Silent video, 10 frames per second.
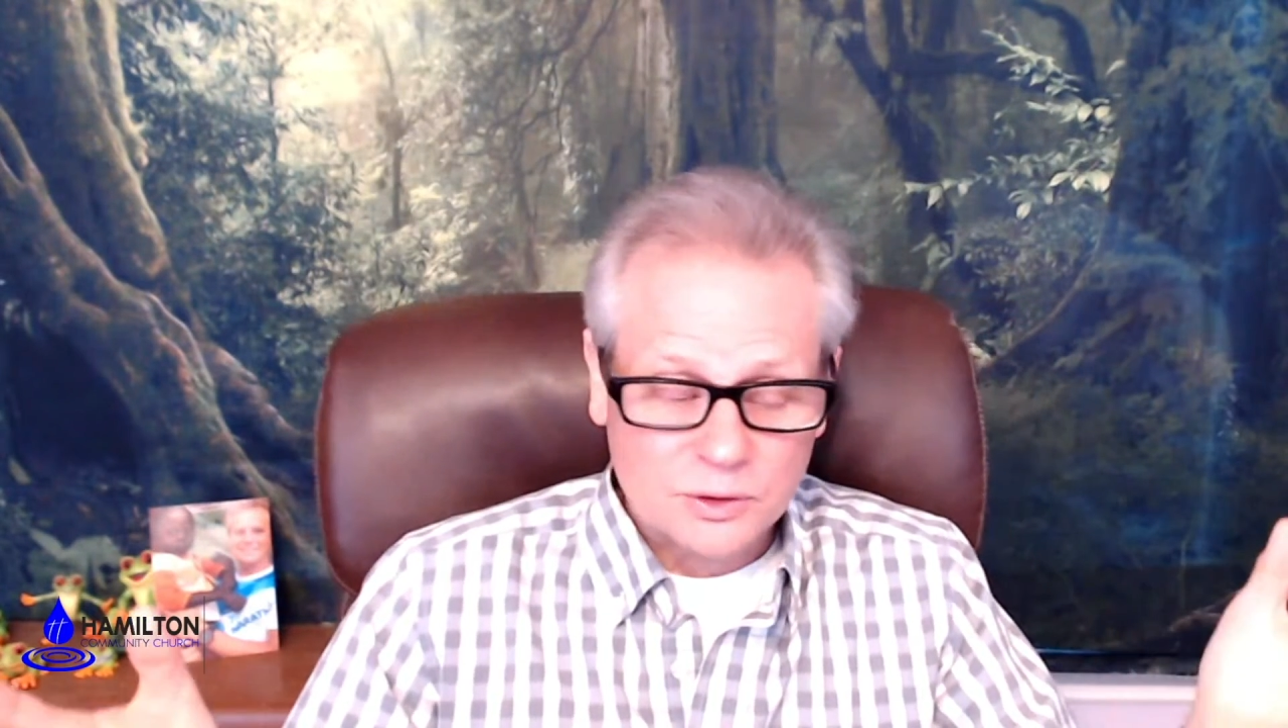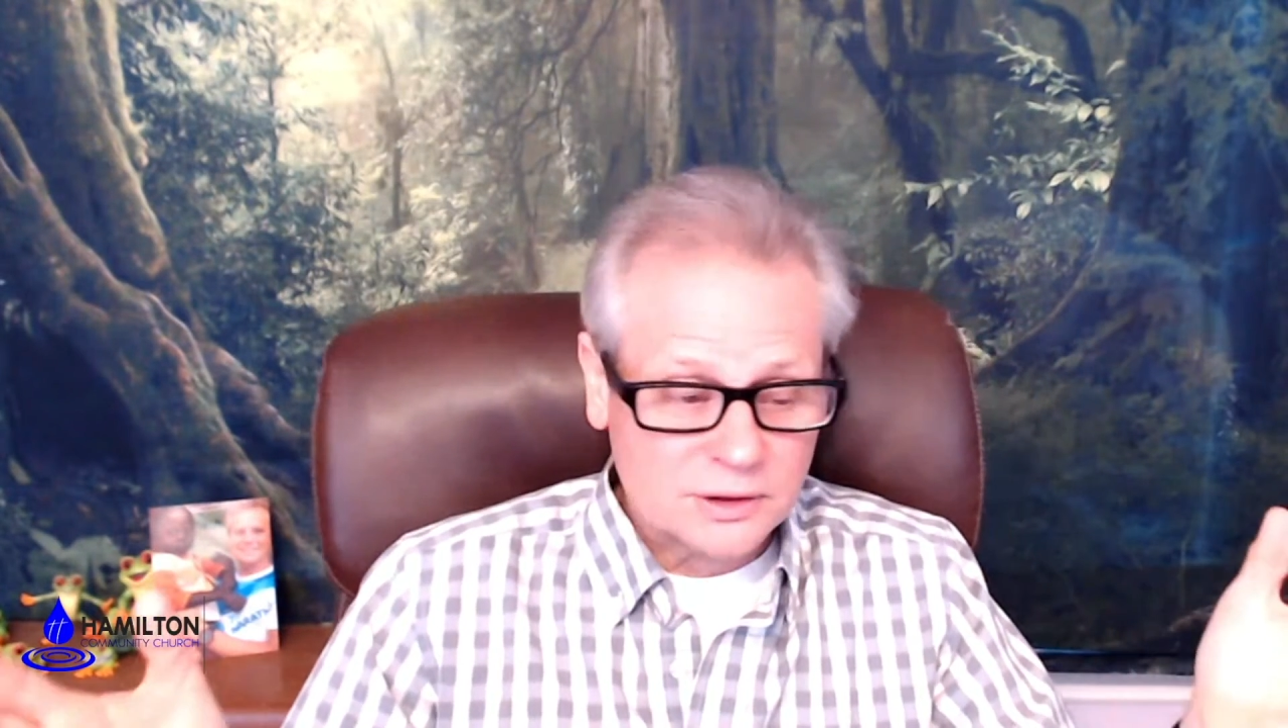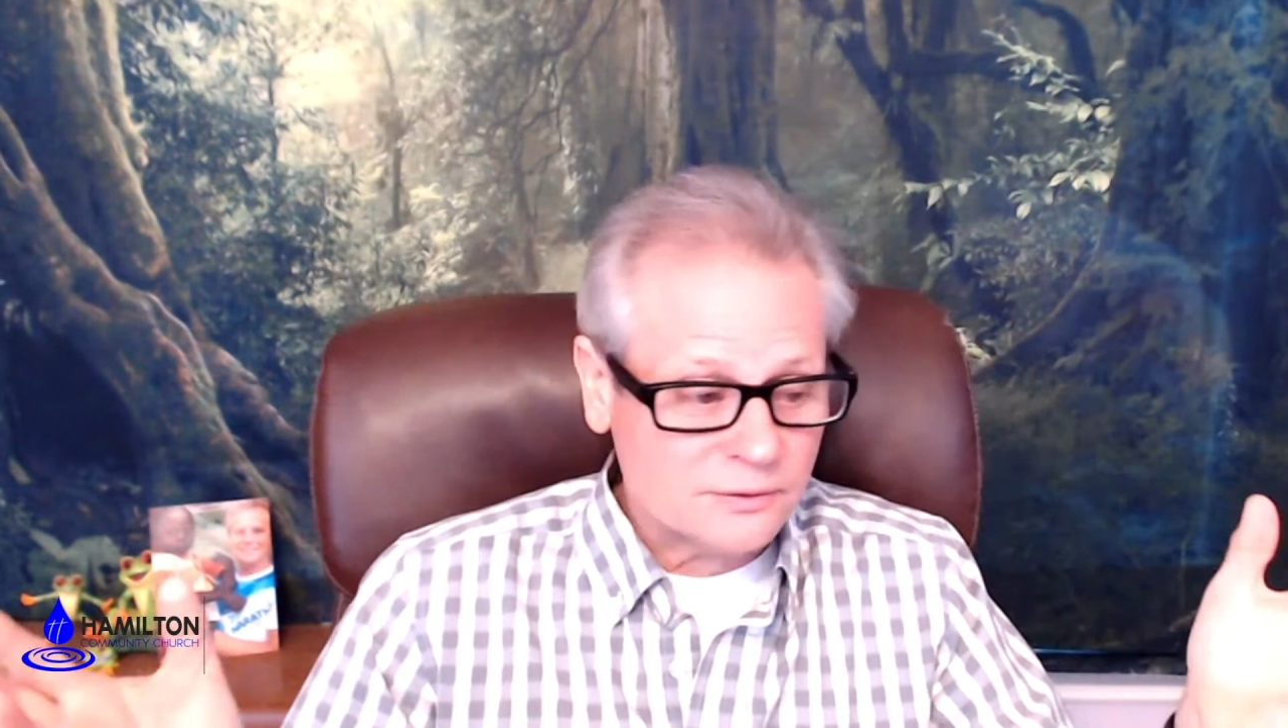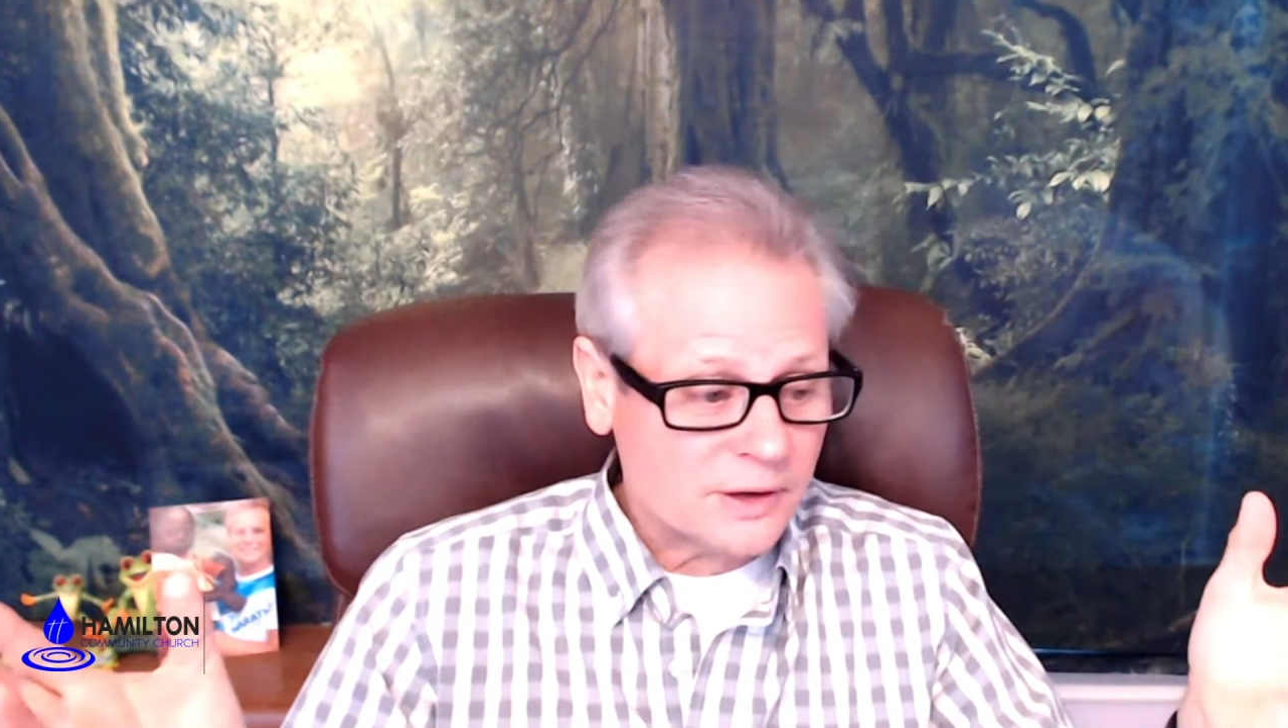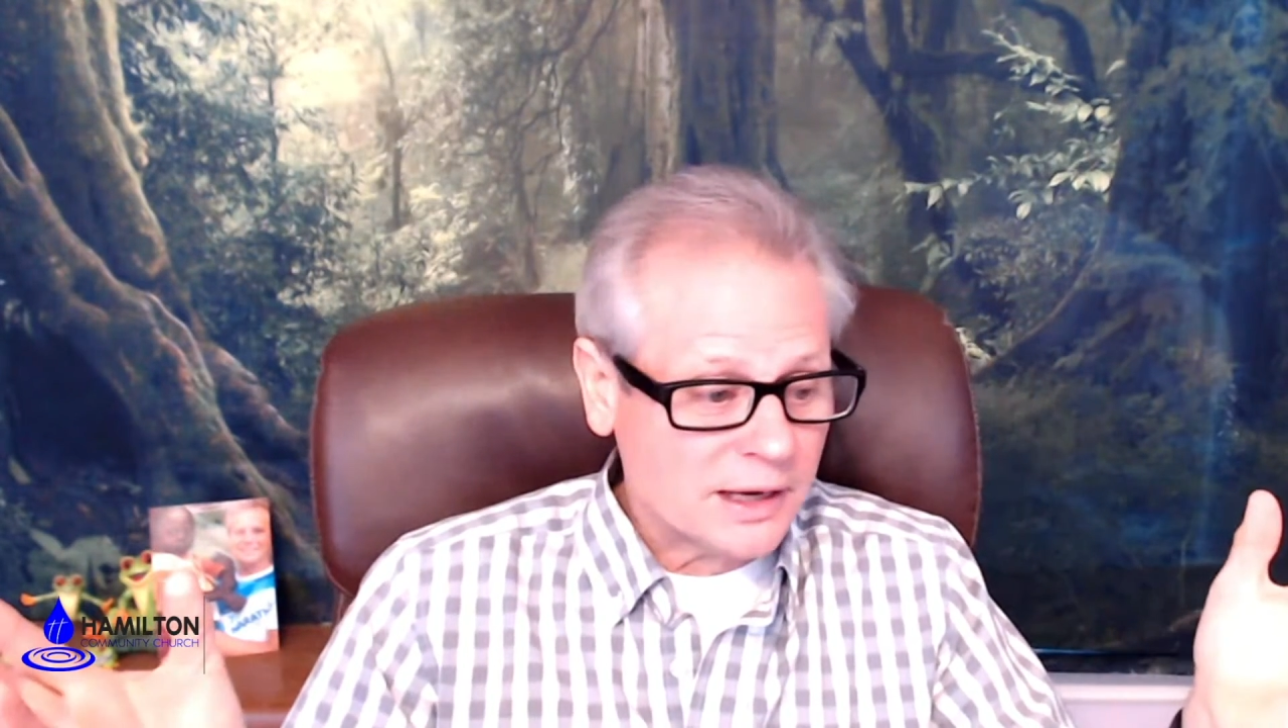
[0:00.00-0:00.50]

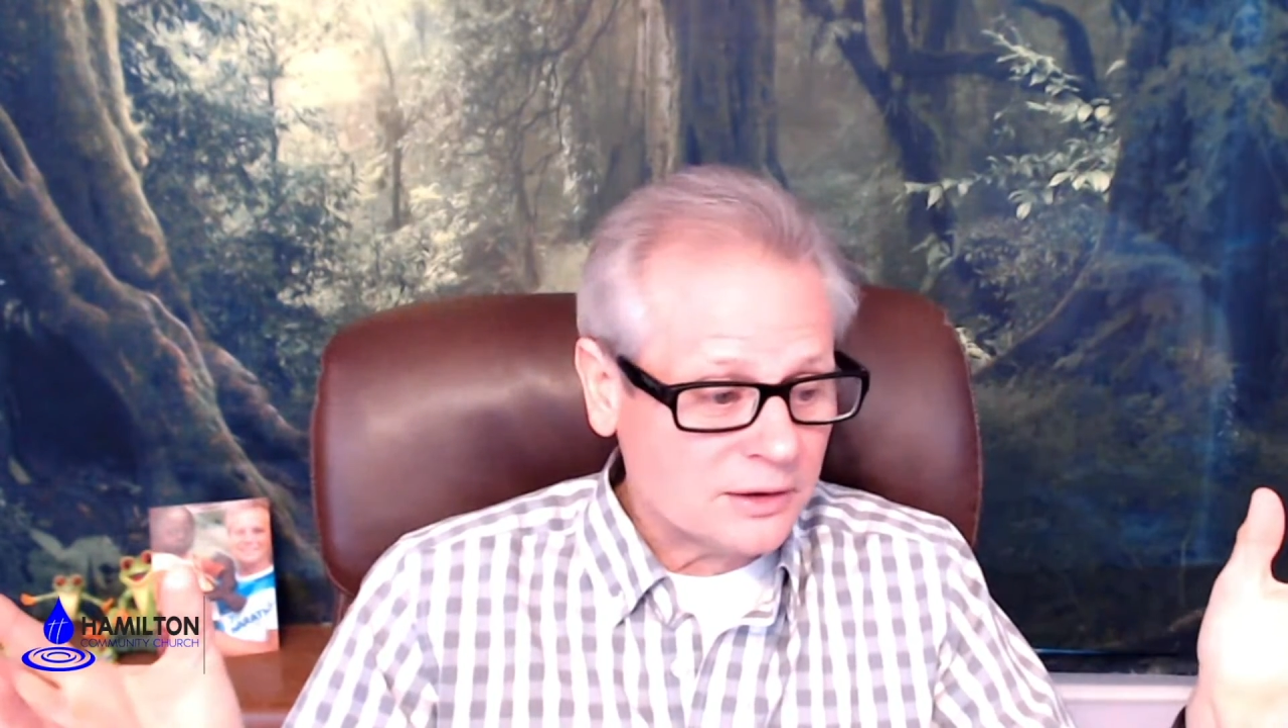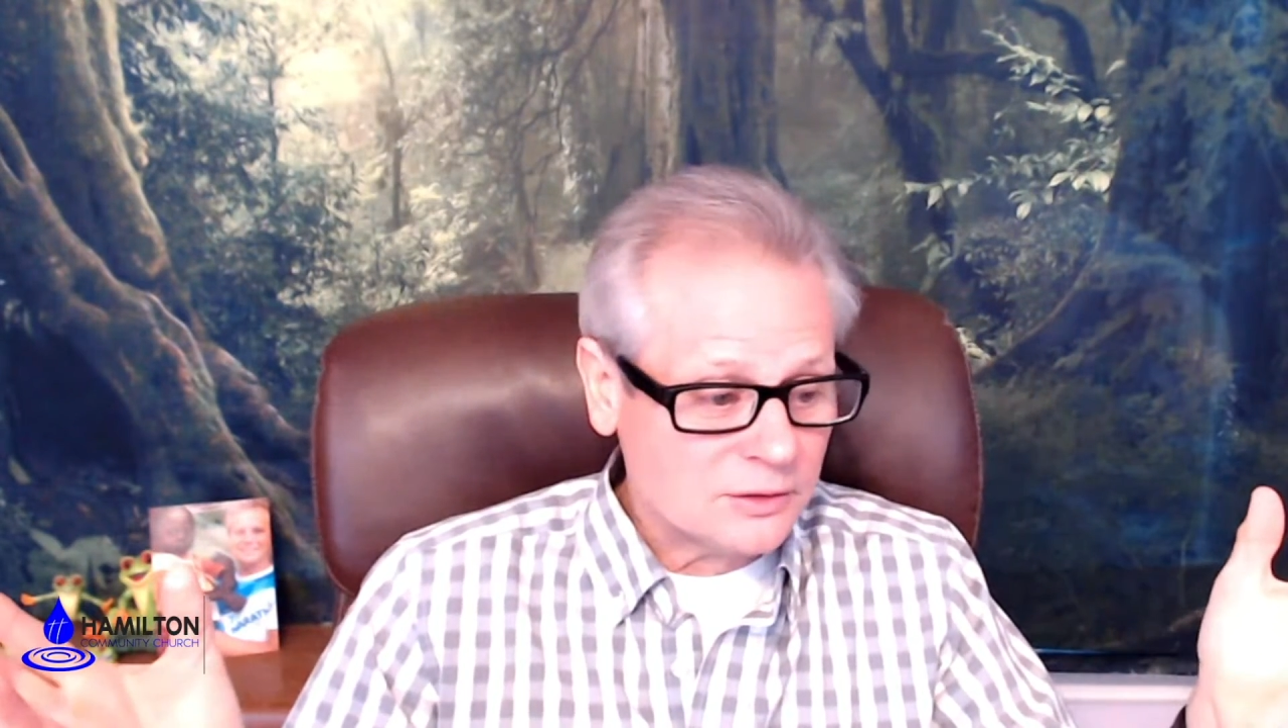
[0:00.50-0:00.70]
invite